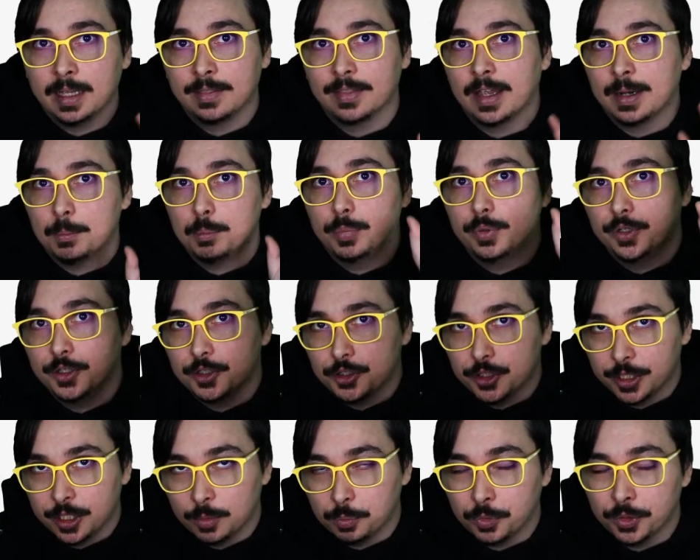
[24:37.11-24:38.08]
and then
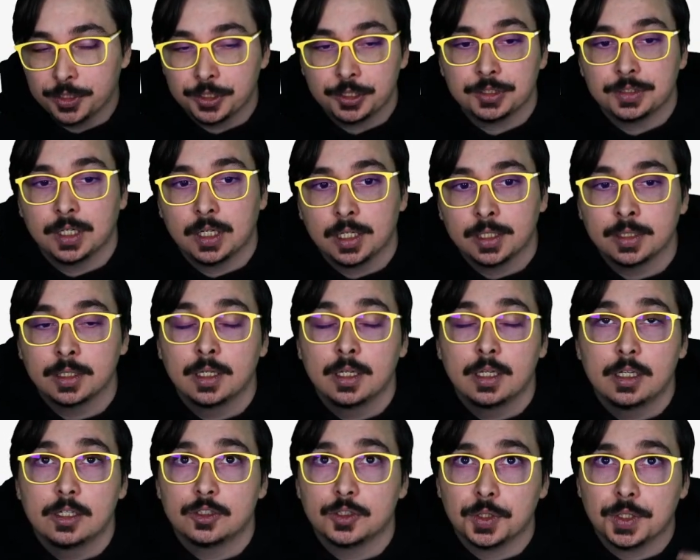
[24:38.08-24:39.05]
push it up when you're done
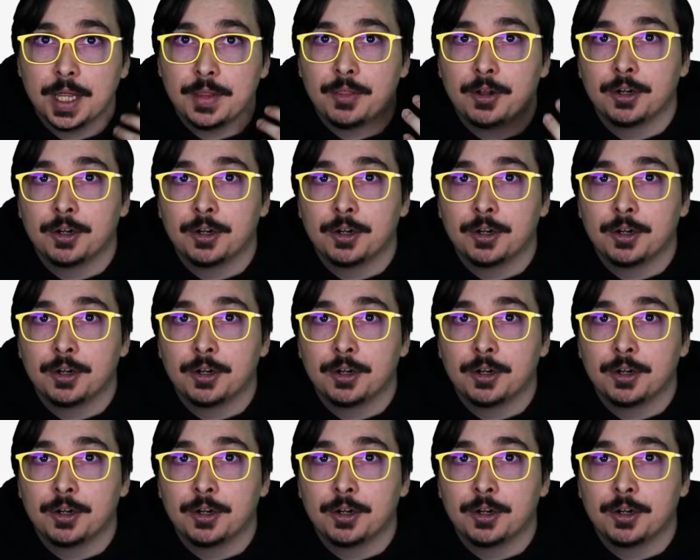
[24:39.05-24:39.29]
so that